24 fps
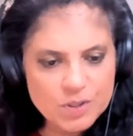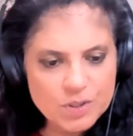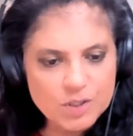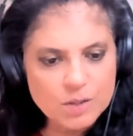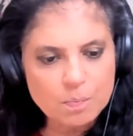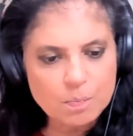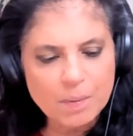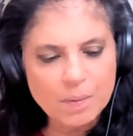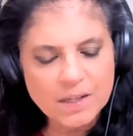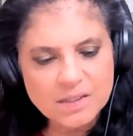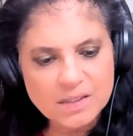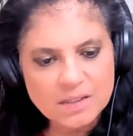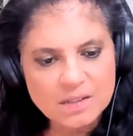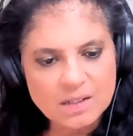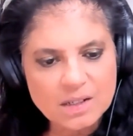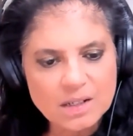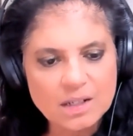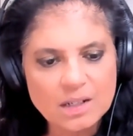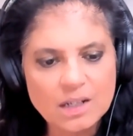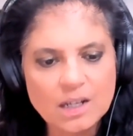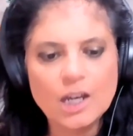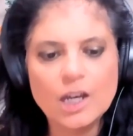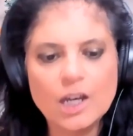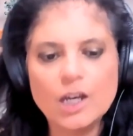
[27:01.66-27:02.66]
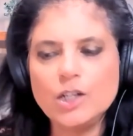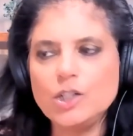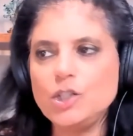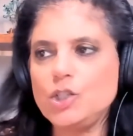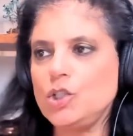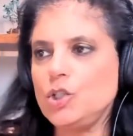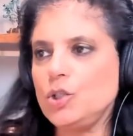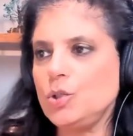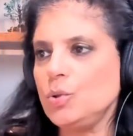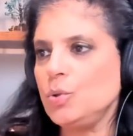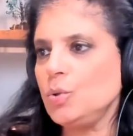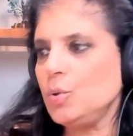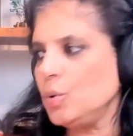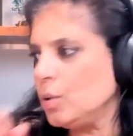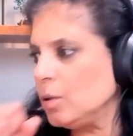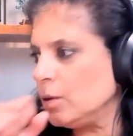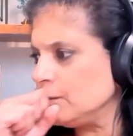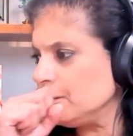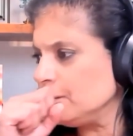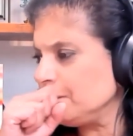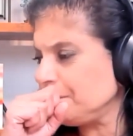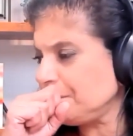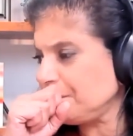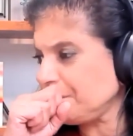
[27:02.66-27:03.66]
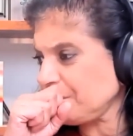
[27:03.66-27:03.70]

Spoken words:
is busted to